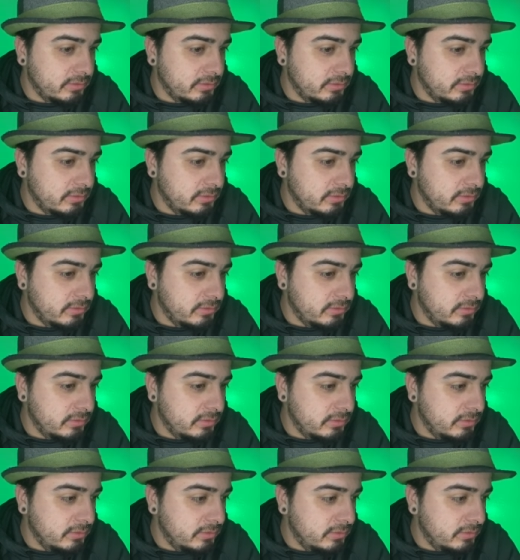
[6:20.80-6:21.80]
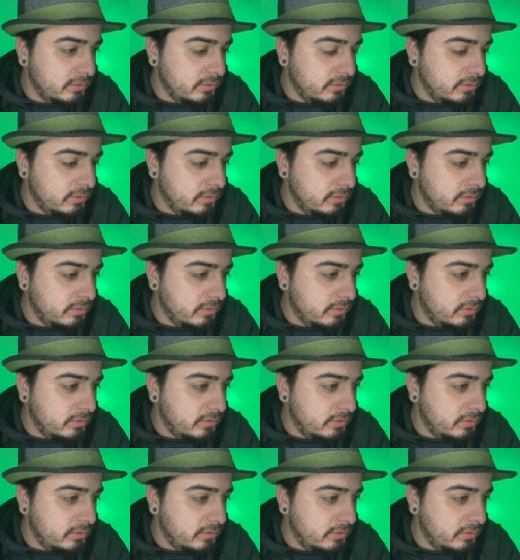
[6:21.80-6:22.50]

[no speech]